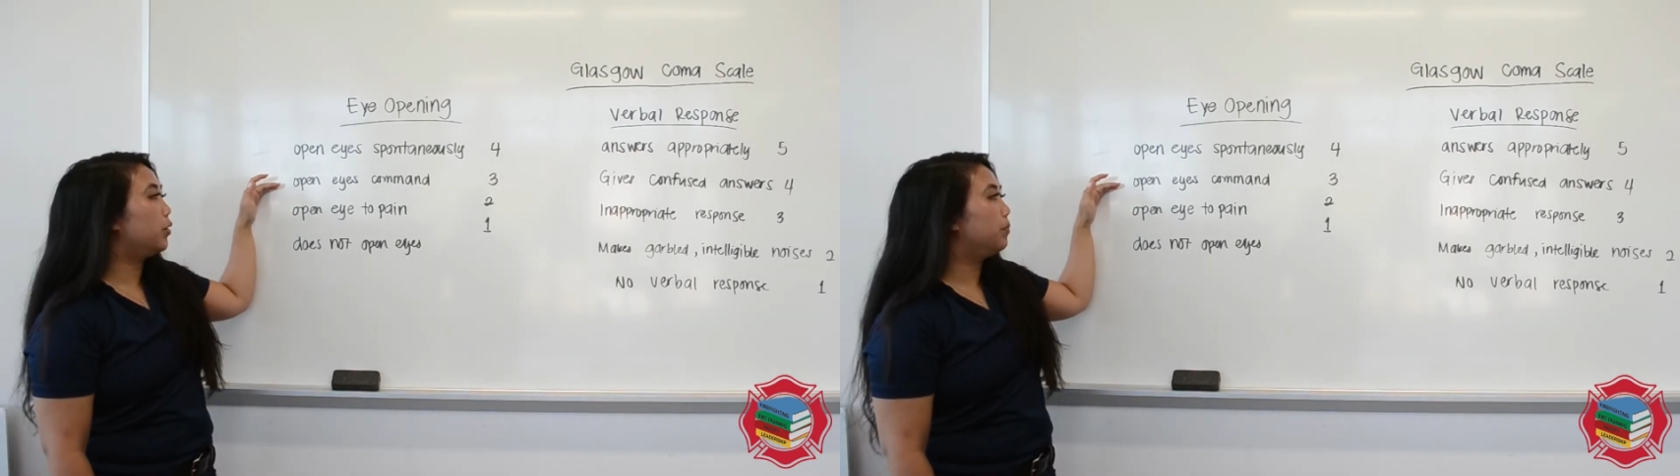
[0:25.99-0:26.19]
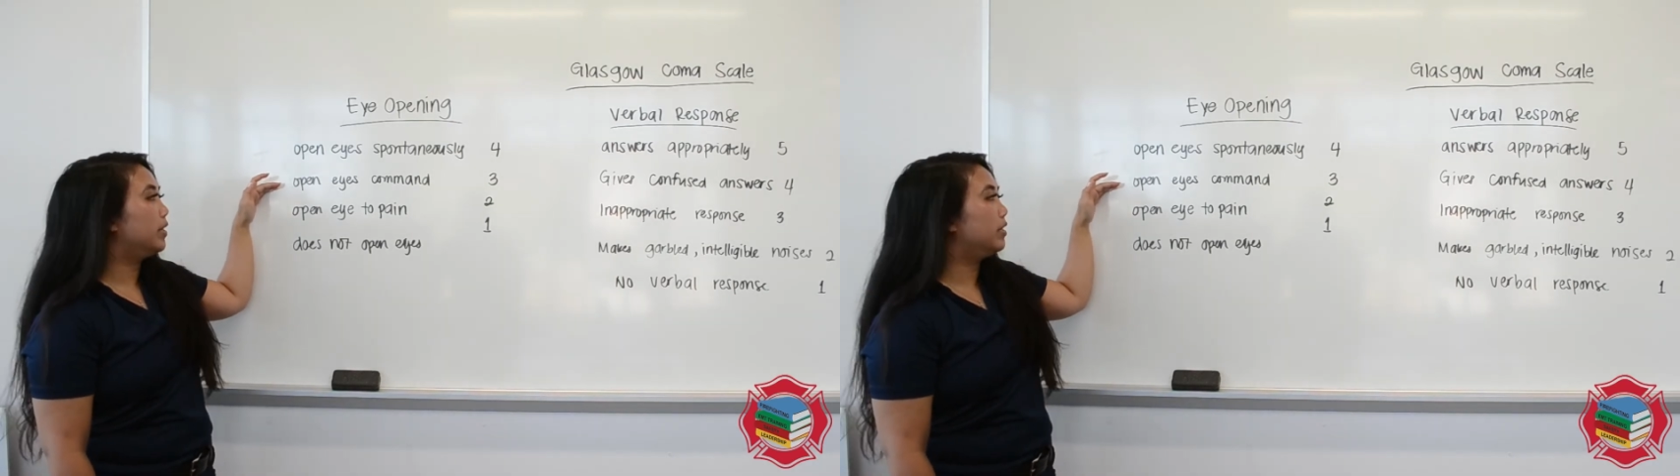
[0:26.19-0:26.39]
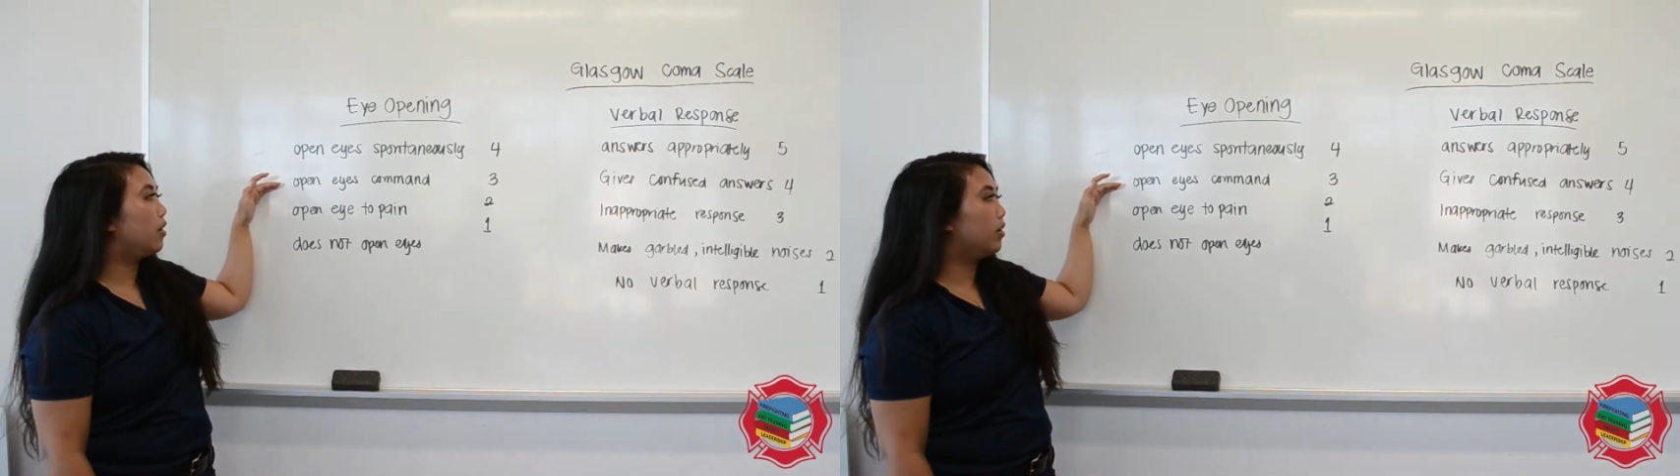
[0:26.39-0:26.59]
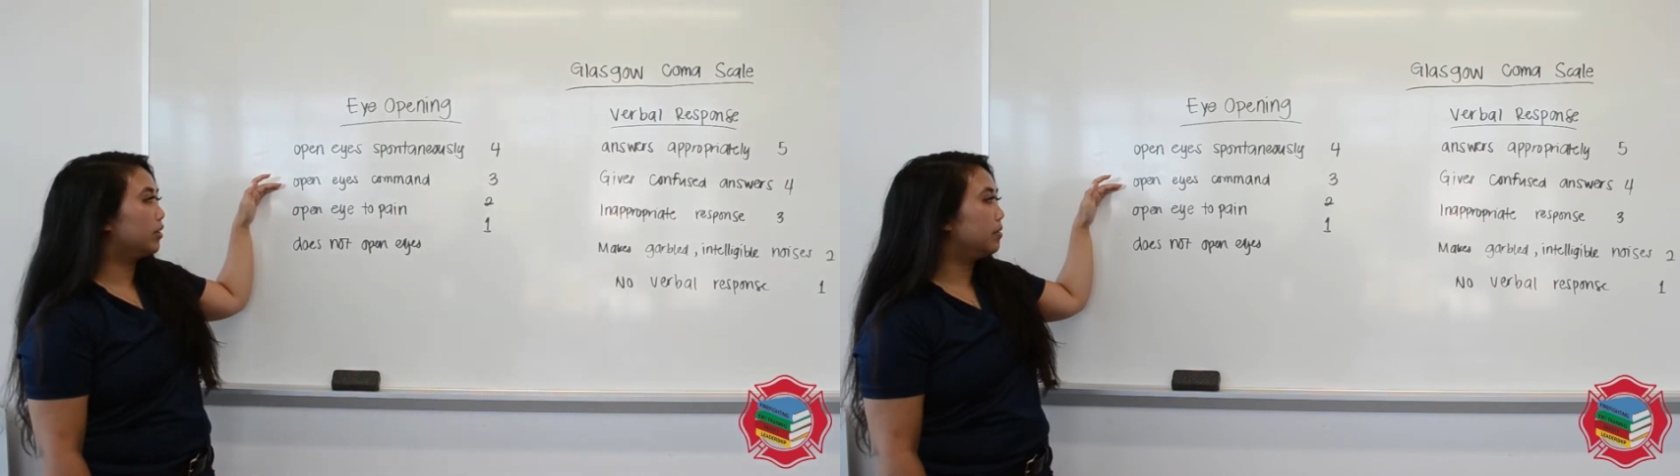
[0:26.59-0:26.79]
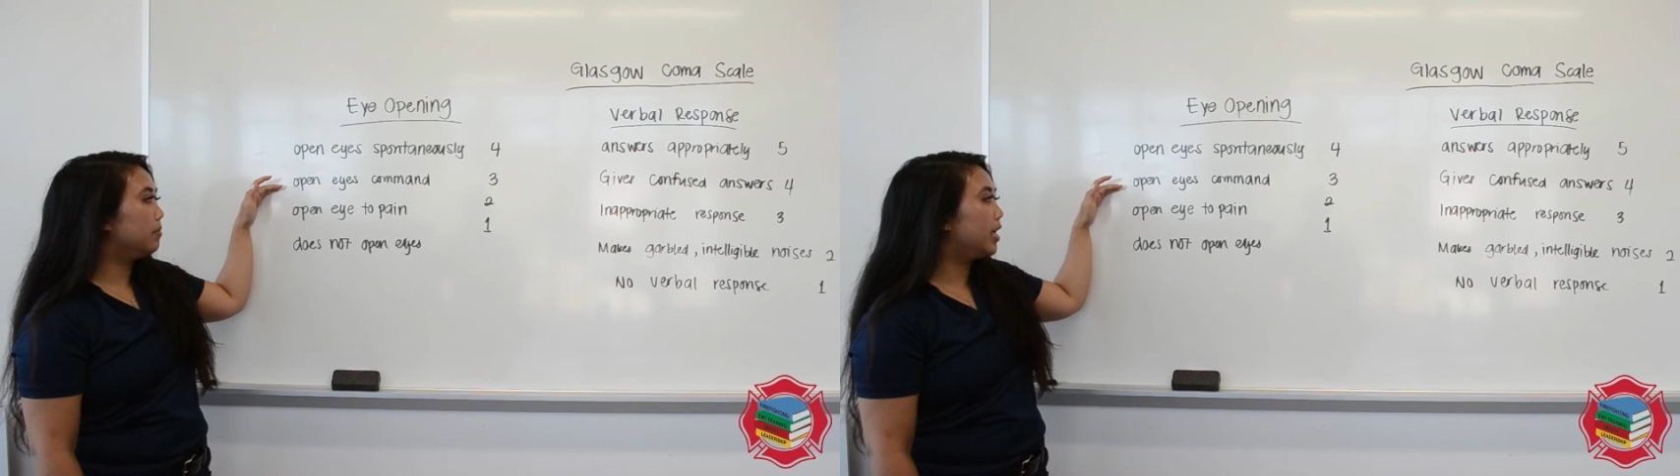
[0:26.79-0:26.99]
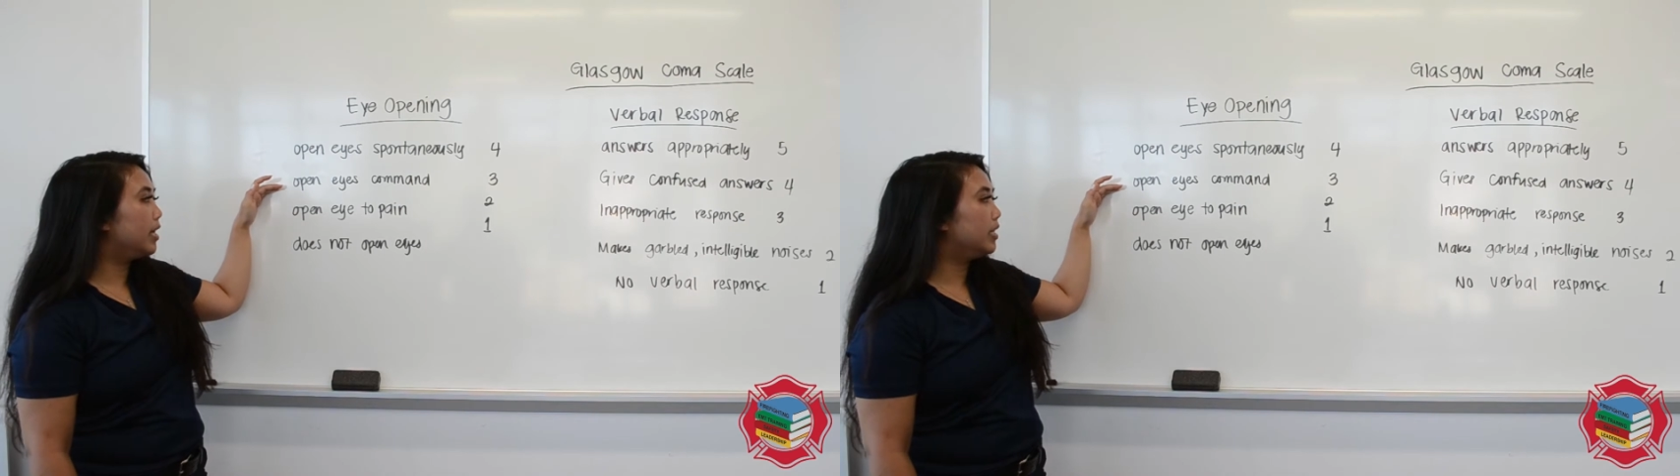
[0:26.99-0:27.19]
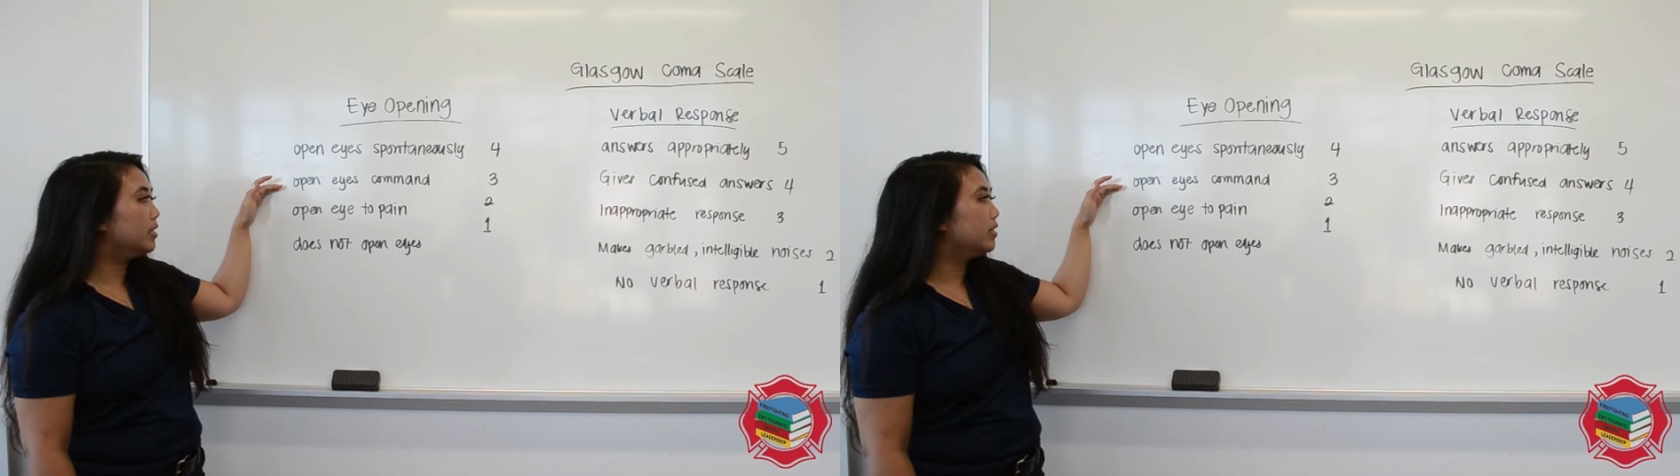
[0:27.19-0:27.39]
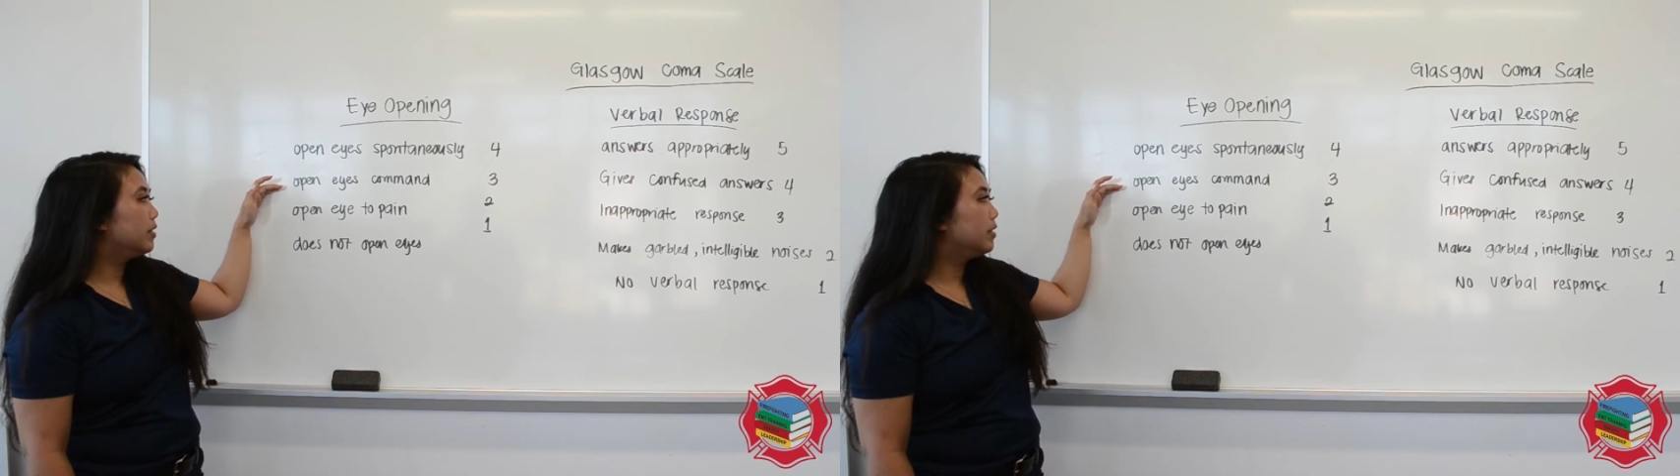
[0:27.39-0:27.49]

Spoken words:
open on command.